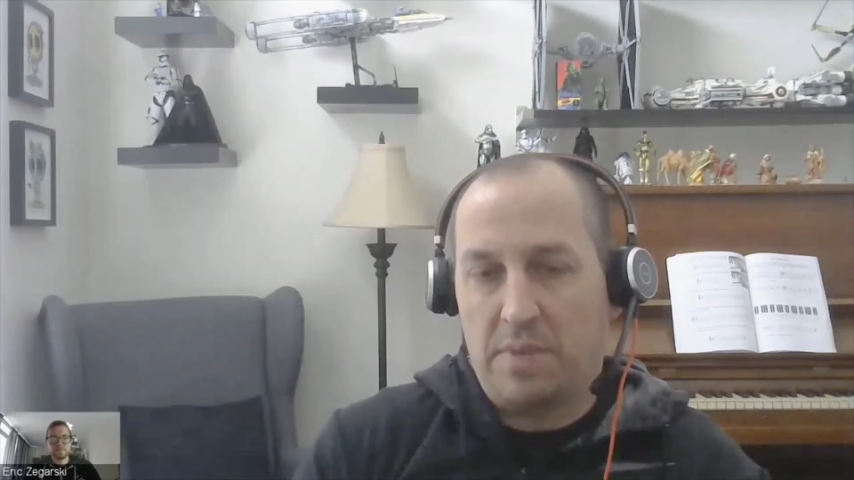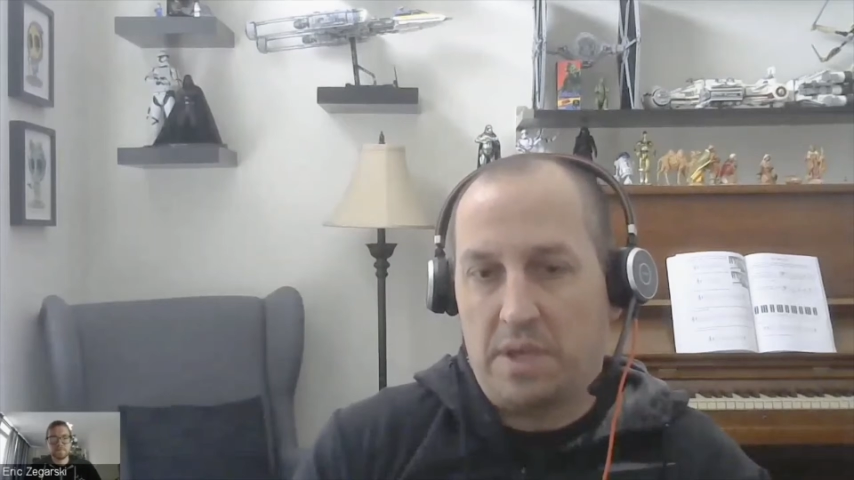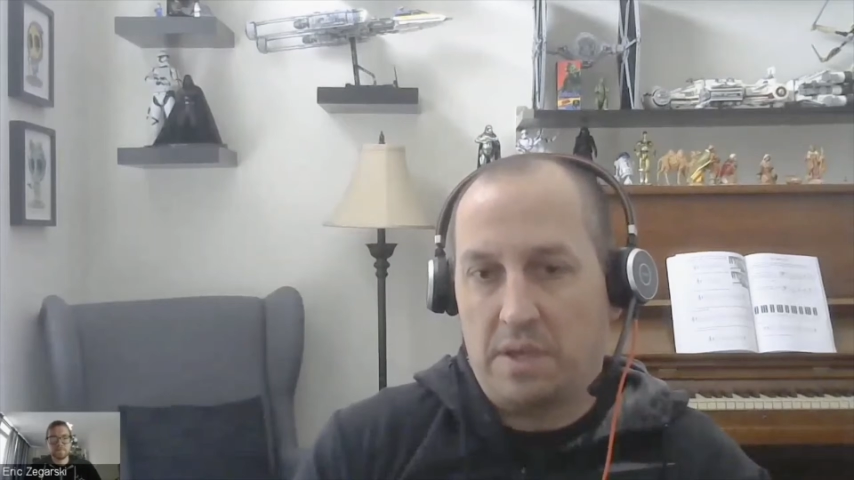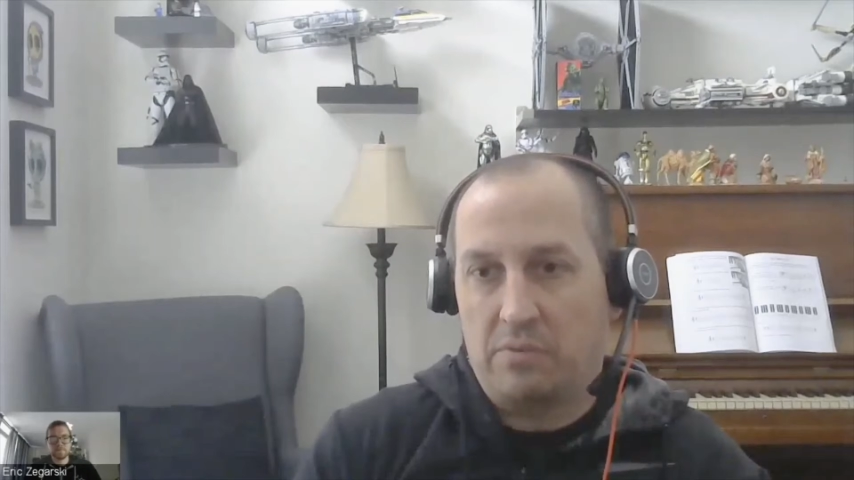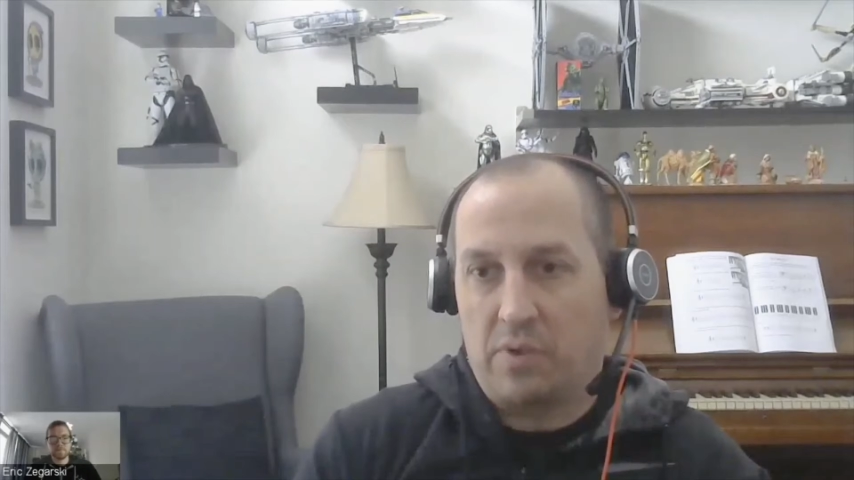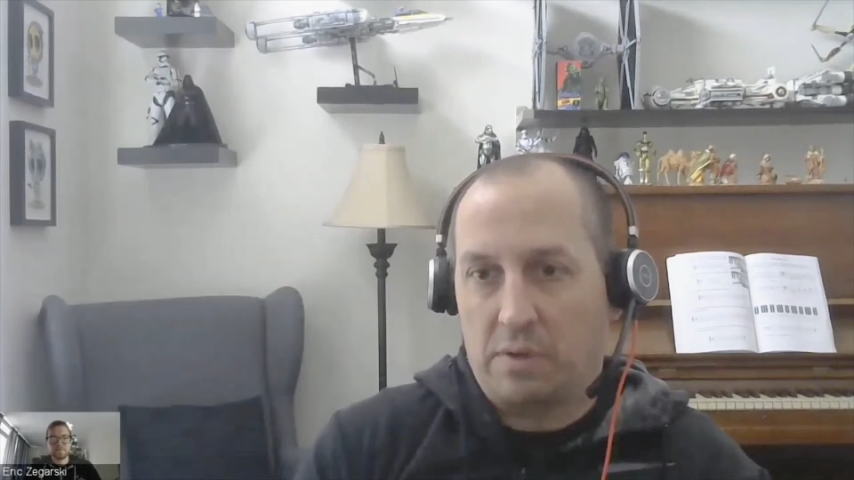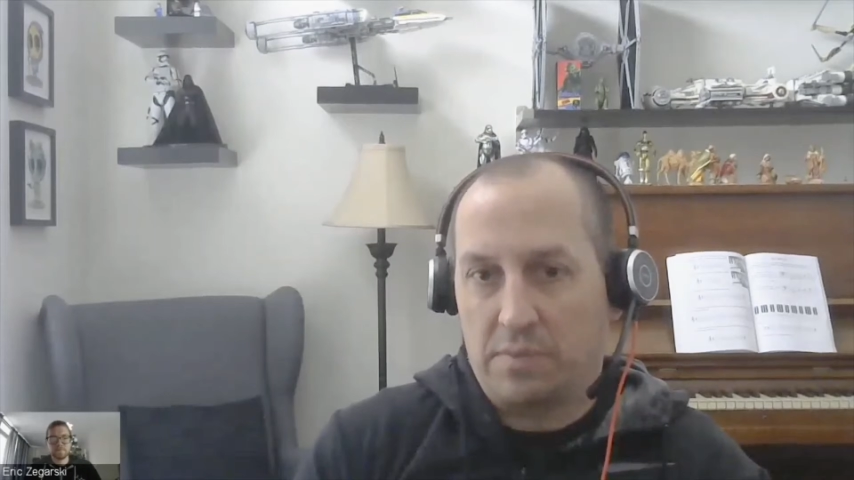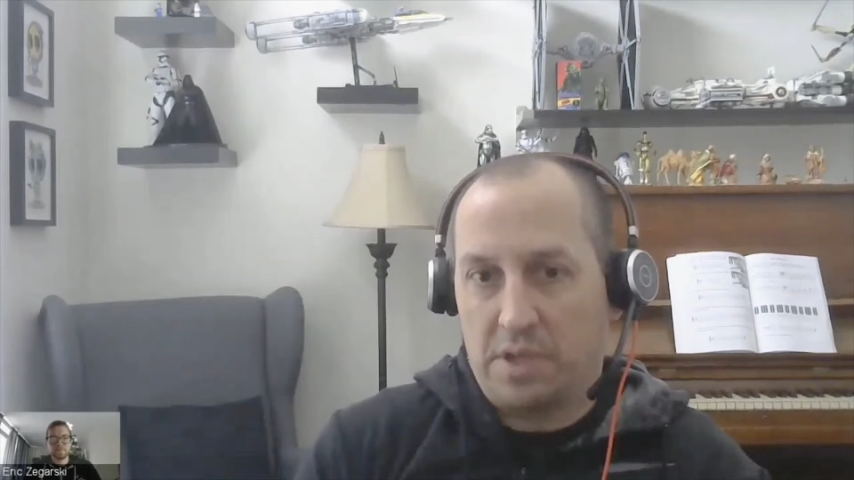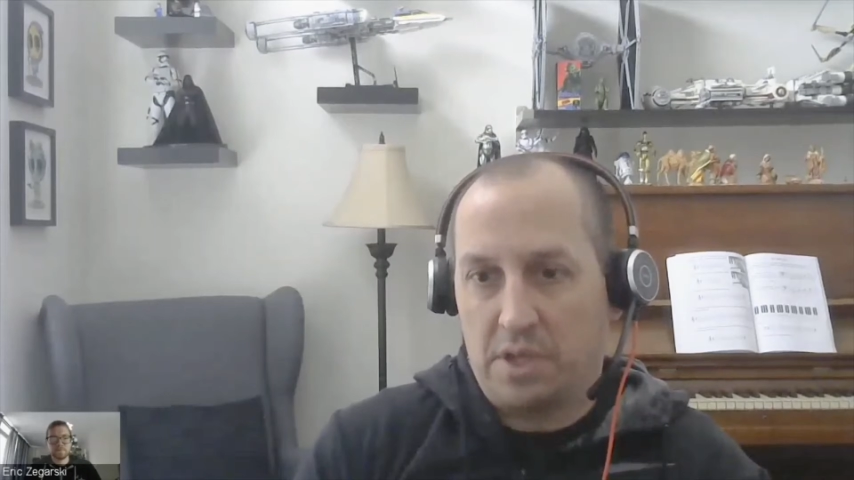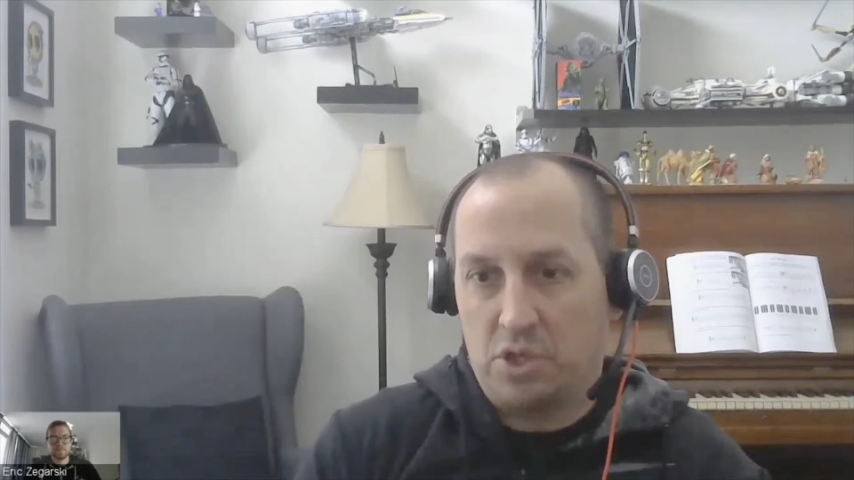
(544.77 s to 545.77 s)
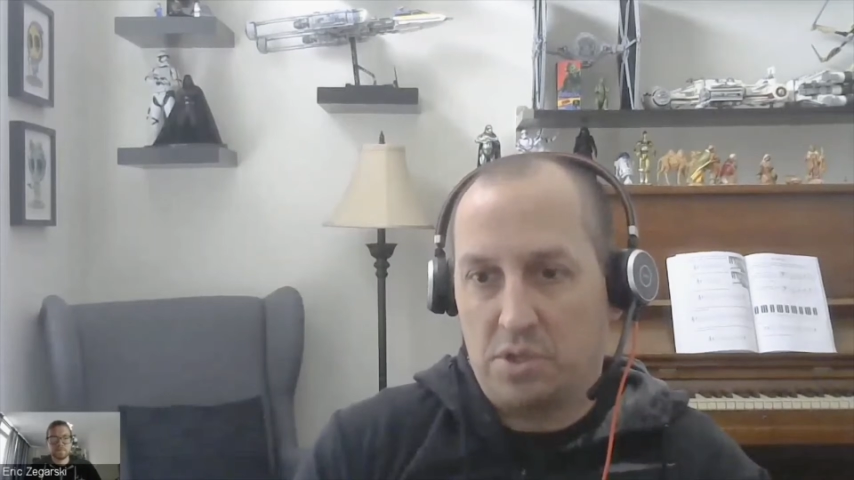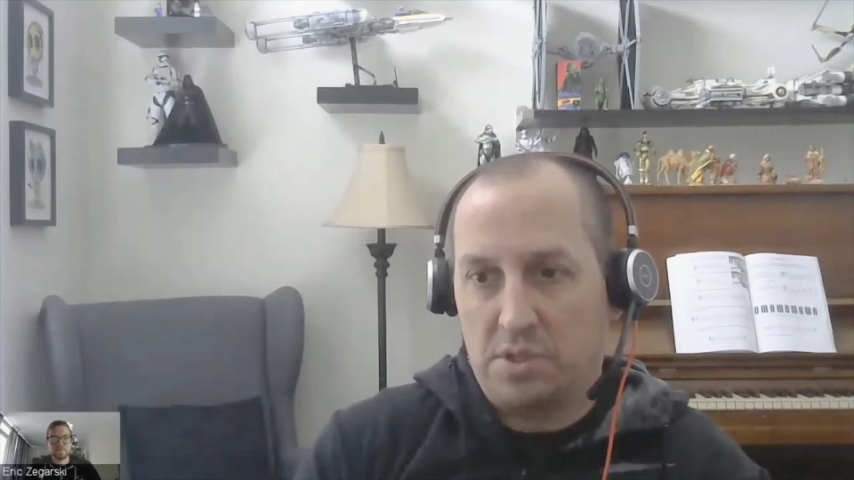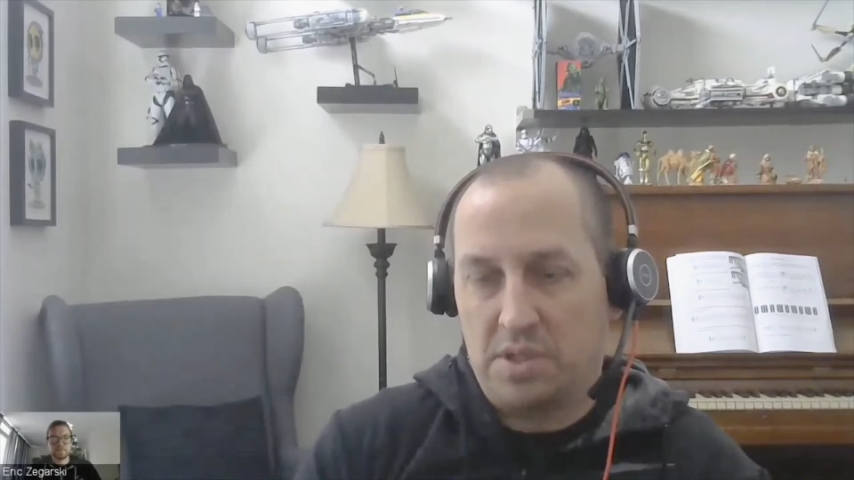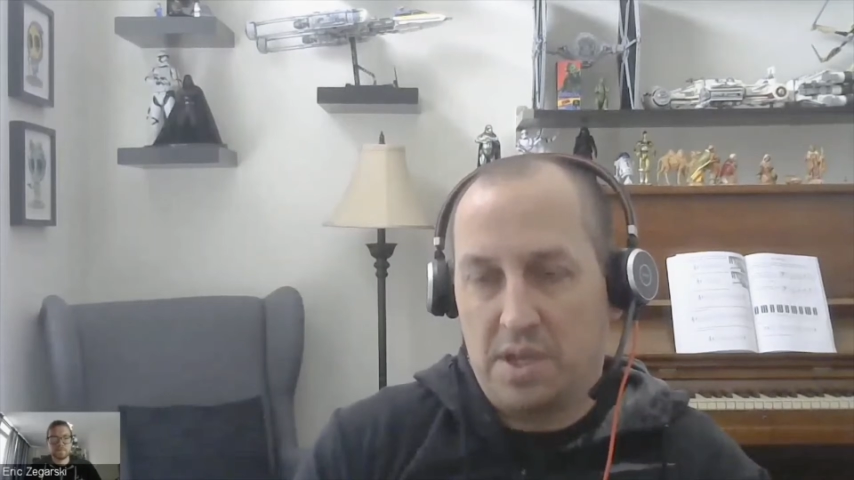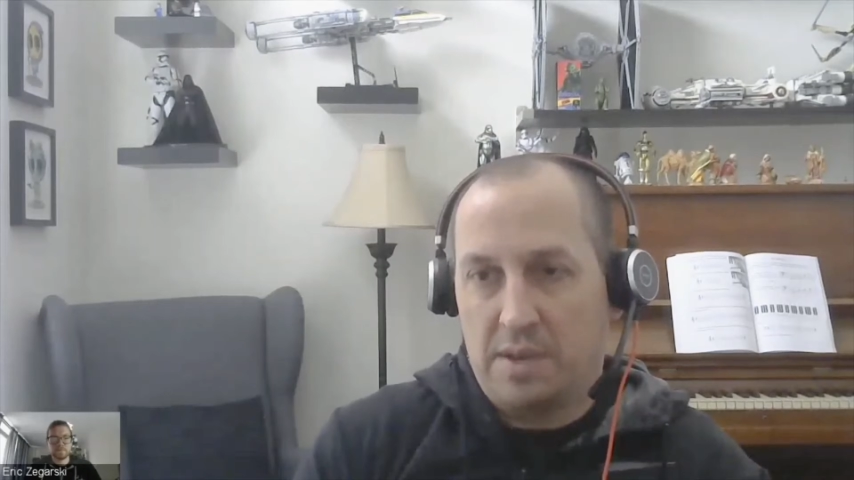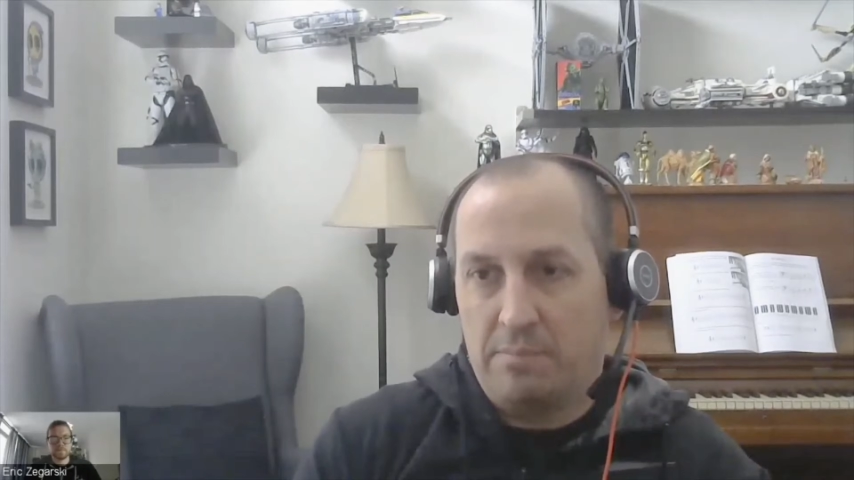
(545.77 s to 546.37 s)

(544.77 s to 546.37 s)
making recommendations,